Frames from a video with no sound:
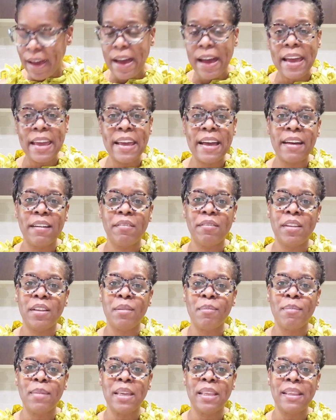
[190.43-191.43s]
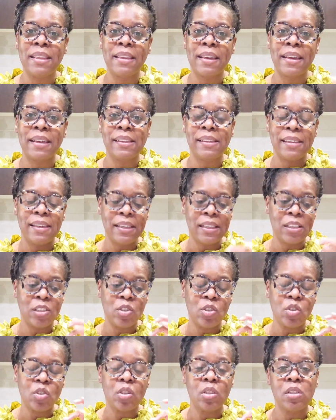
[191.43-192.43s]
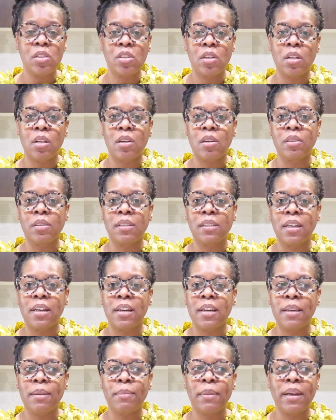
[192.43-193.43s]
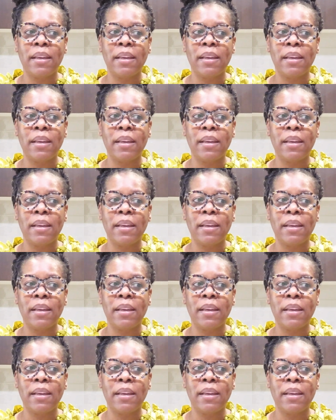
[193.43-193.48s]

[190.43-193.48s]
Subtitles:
I haven't made that in such a long time.